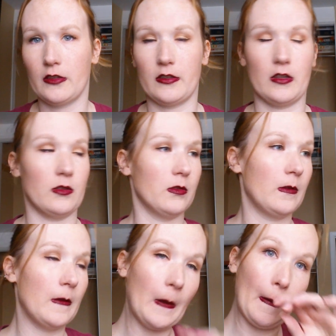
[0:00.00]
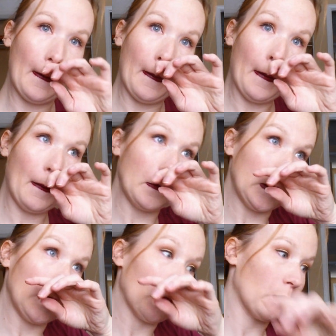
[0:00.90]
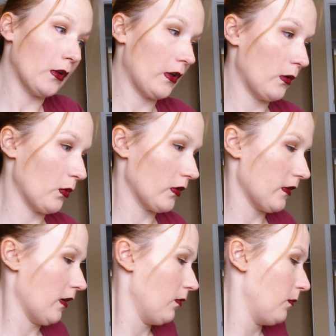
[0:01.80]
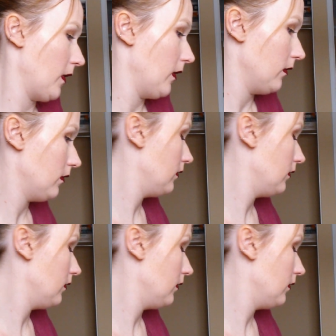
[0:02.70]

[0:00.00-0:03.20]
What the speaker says: So hopefully it works out, but